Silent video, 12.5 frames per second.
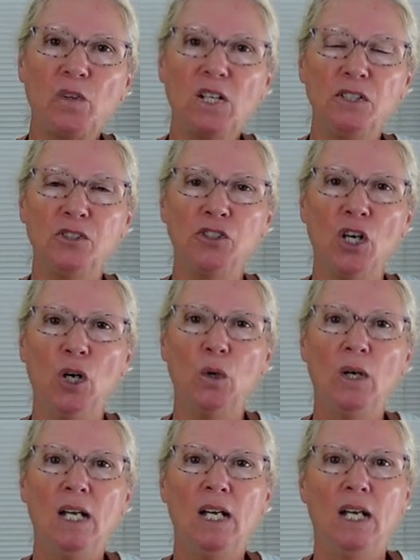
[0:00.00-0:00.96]

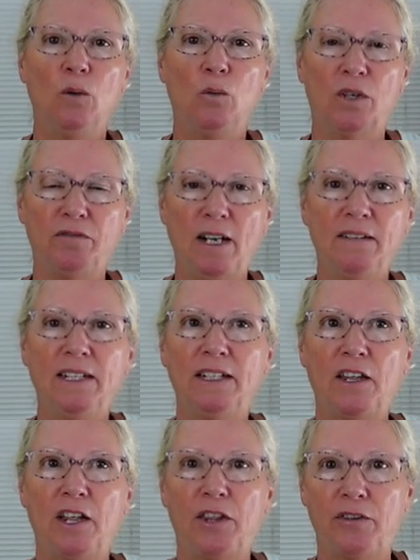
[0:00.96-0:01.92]
So we're firing
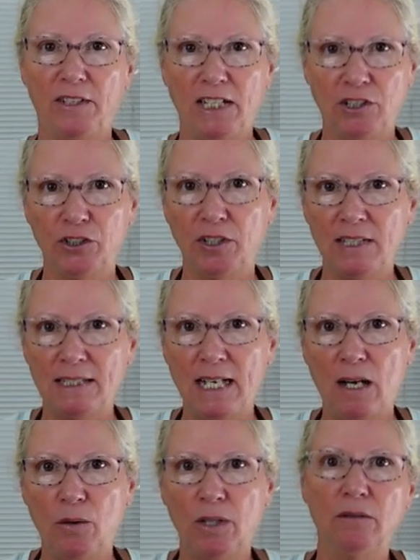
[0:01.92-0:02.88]
at 300 degrees an
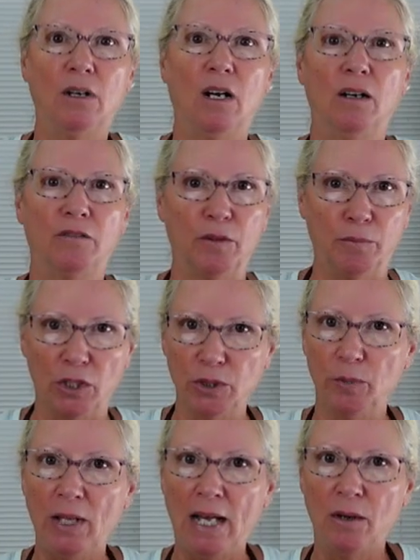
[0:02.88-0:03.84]
hour for
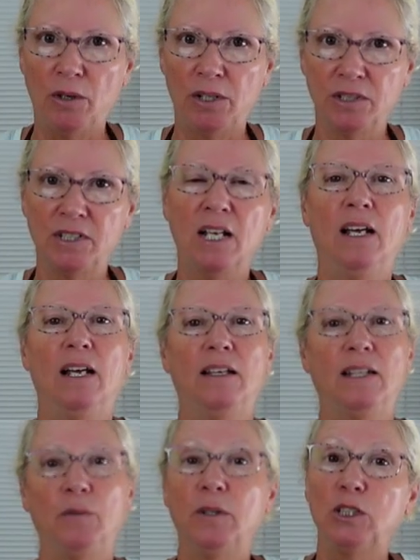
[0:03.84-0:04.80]
multiple hours.
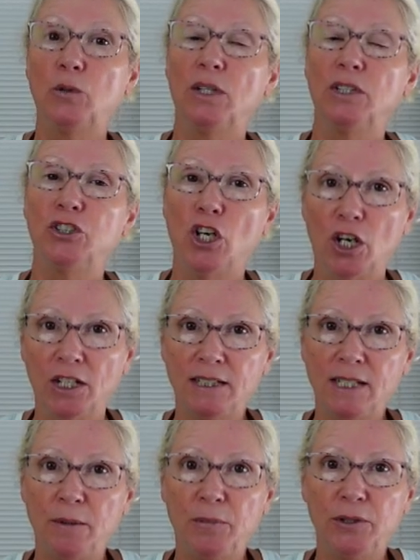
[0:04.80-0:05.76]
Then we get to our target
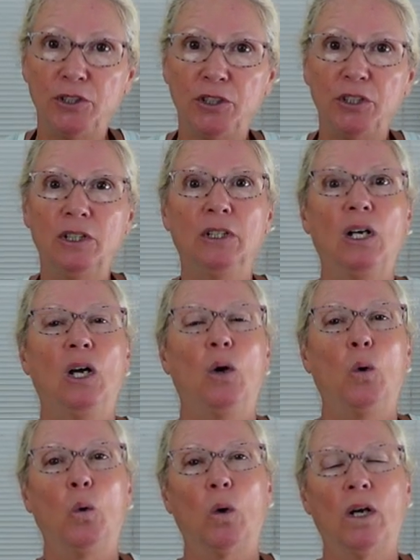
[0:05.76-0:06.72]
temperature
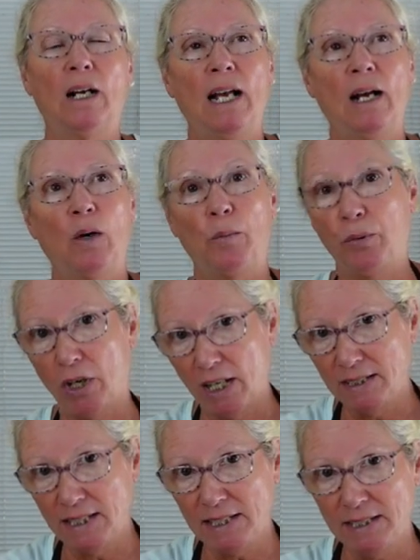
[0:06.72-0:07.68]
or our
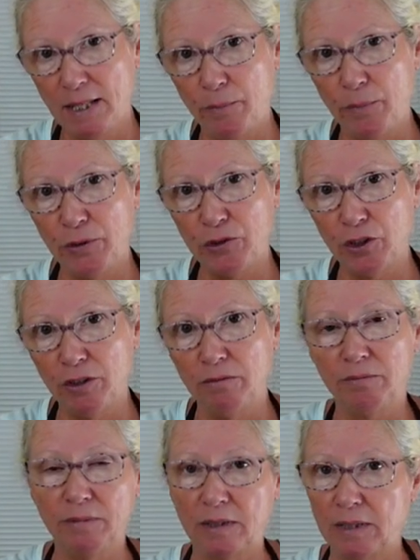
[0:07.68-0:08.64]
process temperature.
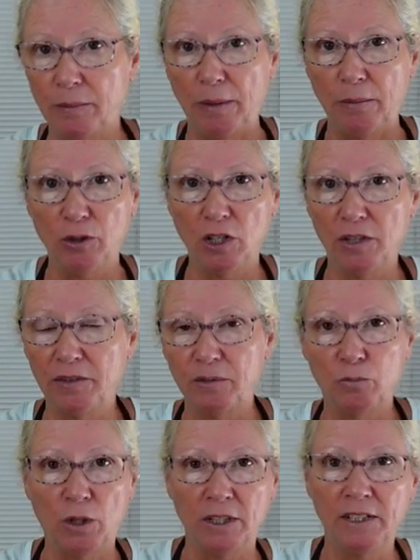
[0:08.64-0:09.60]
Some people call it
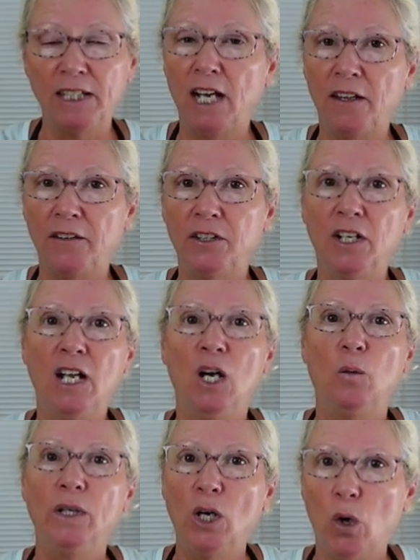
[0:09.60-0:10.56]
one or the other.
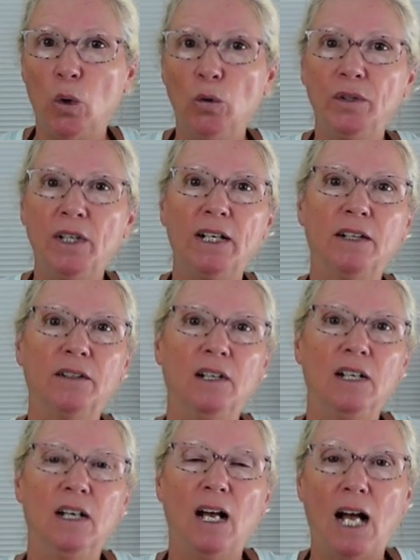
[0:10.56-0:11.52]
I hold
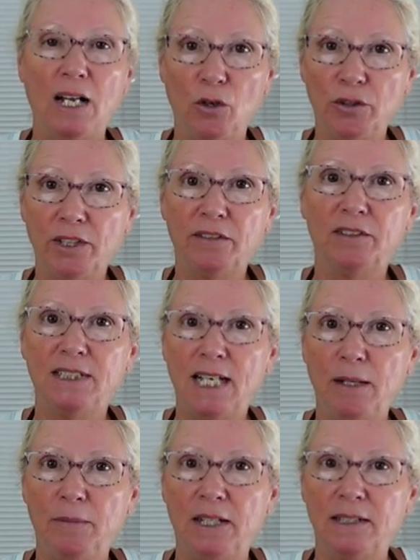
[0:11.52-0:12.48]
there for
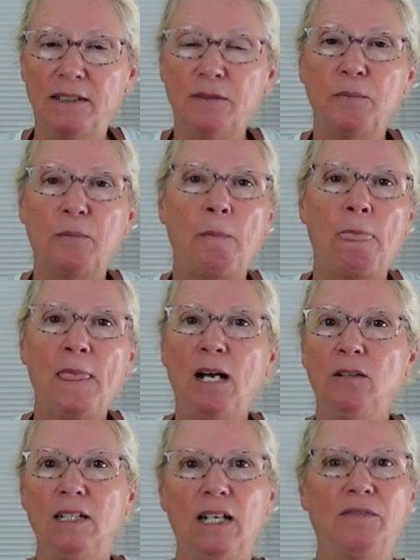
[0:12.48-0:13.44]
10 minutes.
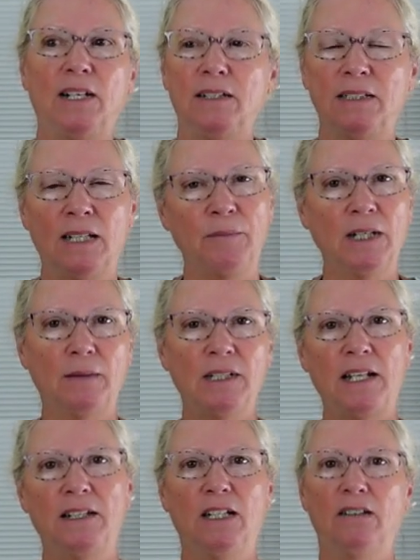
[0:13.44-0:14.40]
Now, if something comes
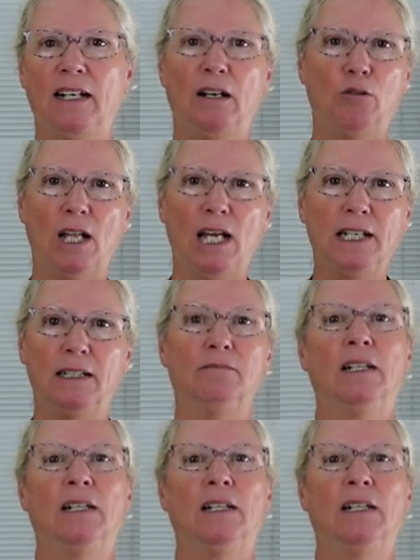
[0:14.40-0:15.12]
out of the kiln and I don't like it,